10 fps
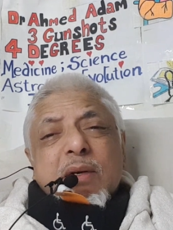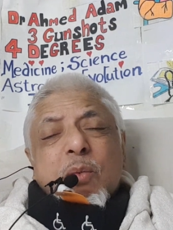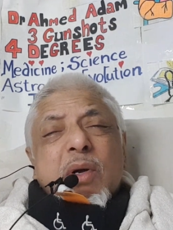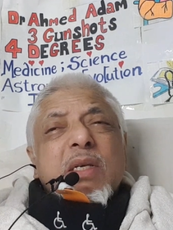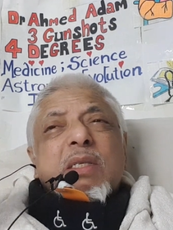
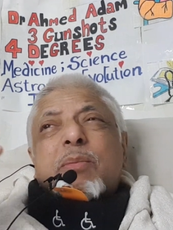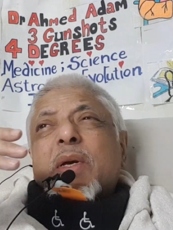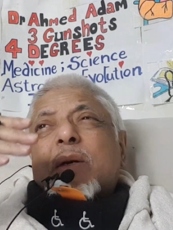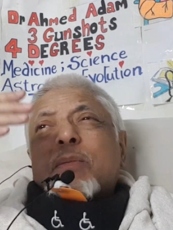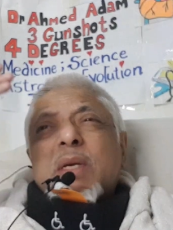What is the
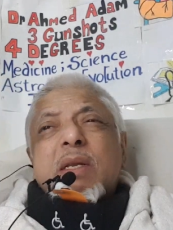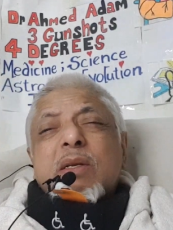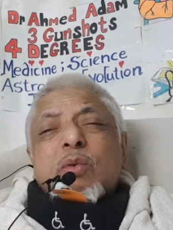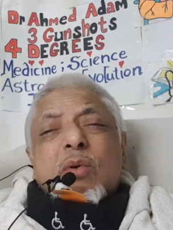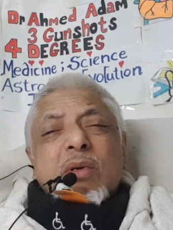bigger meaning
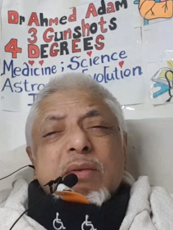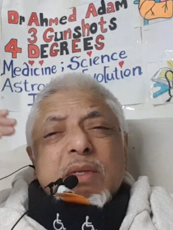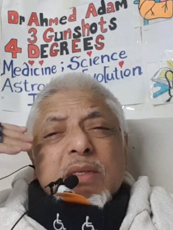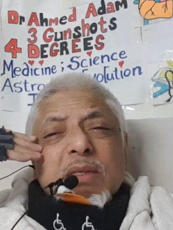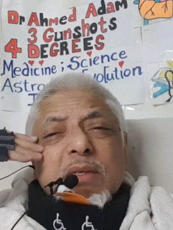to all of
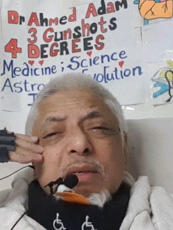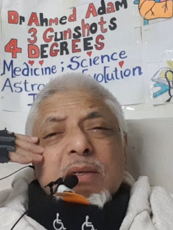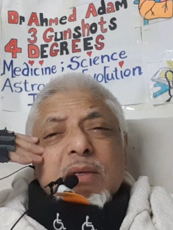this?